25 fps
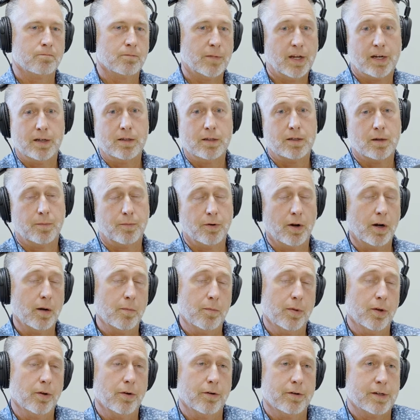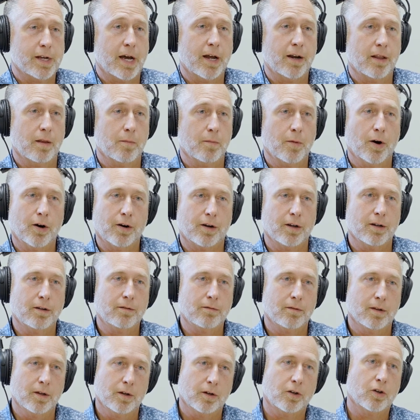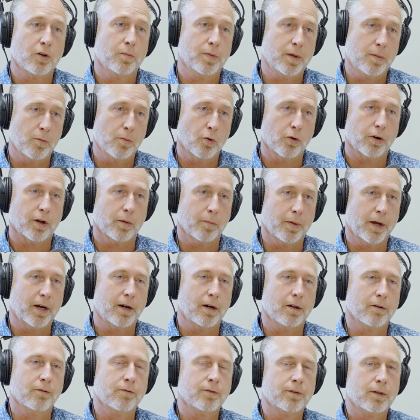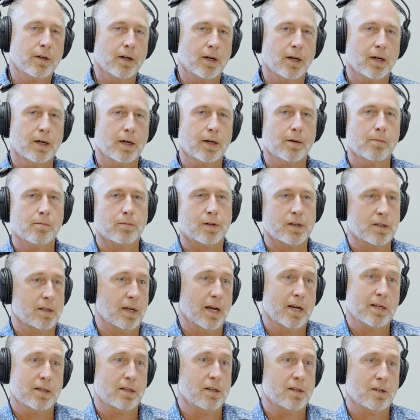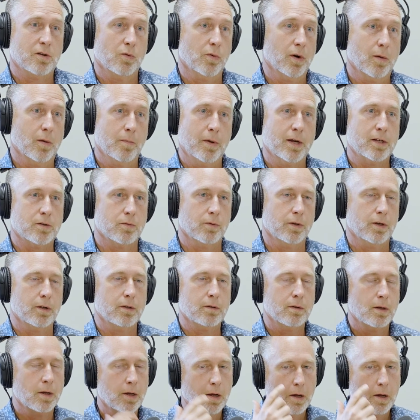that ends up running builders out of the market that could be more competitive because the guys just don't want to mess with it.